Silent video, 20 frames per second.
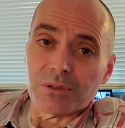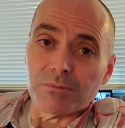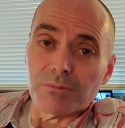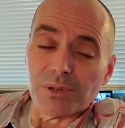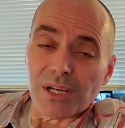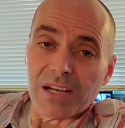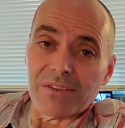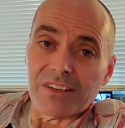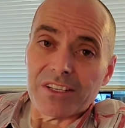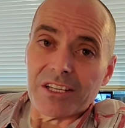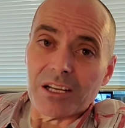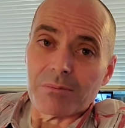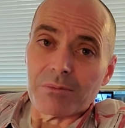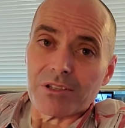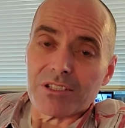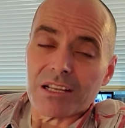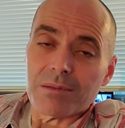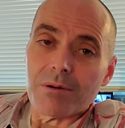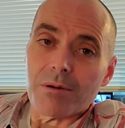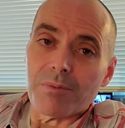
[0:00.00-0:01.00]
and private
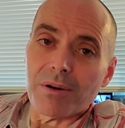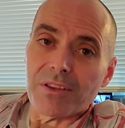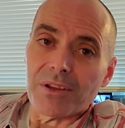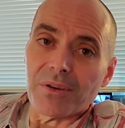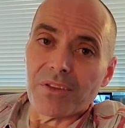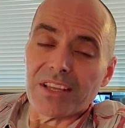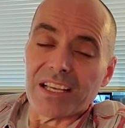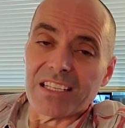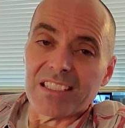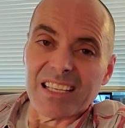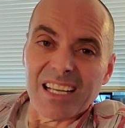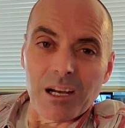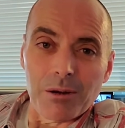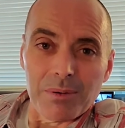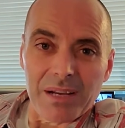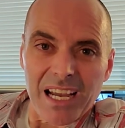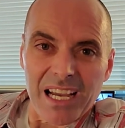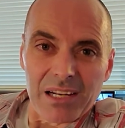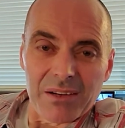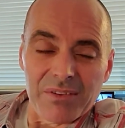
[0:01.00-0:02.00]
numbers come up on their things to
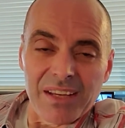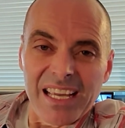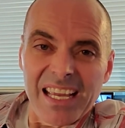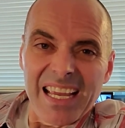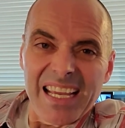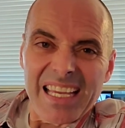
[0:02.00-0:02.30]
help kind of